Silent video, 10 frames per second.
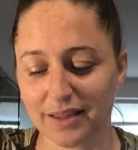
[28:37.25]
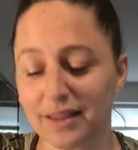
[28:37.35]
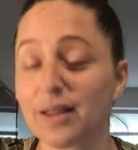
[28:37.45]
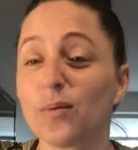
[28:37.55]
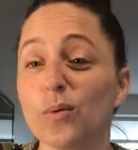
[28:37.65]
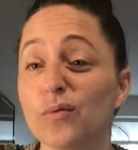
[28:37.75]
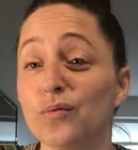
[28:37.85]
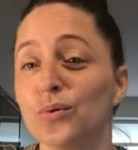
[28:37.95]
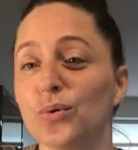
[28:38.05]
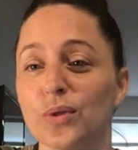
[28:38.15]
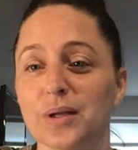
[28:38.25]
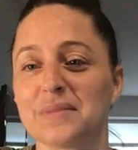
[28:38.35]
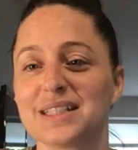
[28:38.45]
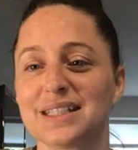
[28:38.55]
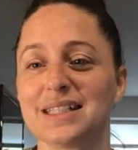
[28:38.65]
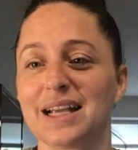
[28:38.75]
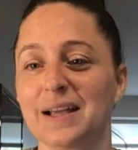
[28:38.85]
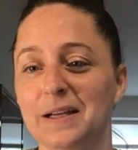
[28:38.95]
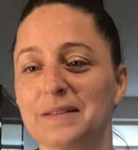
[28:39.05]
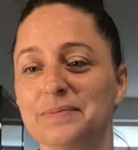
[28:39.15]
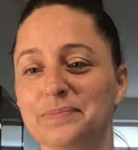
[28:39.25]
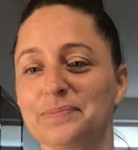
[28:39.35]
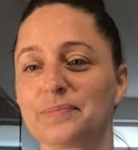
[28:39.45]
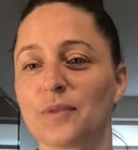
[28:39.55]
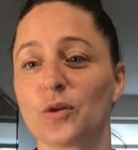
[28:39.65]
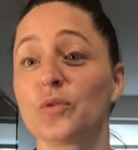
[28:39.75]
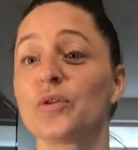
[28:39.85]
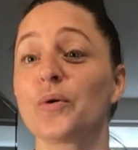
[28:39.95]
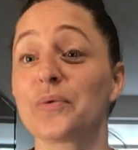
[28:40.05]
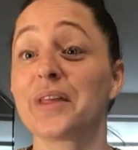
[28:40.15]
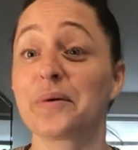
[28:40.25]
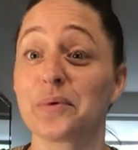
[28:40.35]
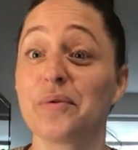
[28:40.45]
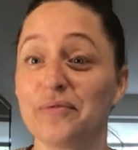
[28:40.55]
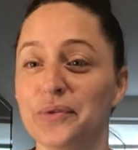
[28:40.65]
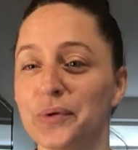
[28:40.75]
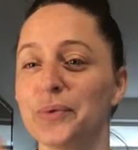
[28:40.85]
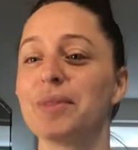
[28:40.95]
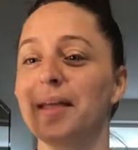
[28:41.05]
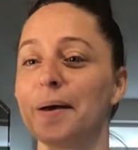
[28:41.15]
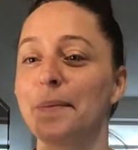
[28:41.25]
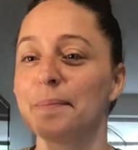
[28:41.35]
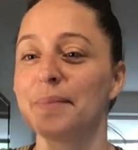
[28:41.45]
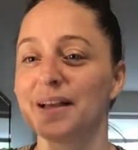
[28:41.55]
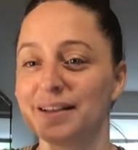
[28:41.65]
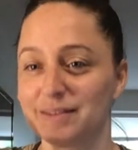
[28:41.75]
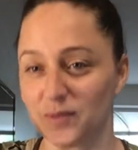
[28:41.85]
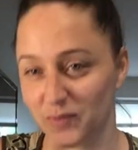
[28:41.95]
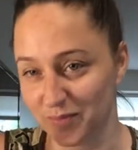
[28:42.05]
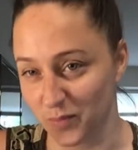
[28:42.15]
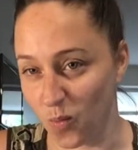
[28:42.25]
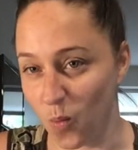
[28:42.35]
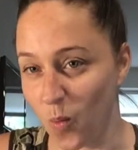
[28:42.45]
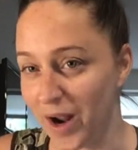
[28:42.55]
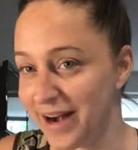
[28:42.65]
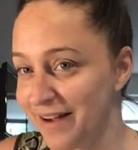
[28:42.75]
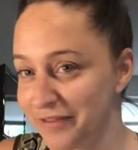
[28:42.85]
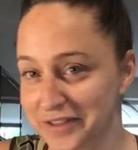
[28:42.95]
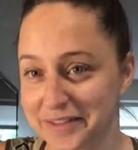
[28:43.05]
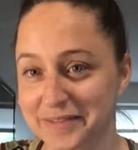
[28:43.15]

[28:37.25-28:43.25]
that will view them today. No, that will view them whenever.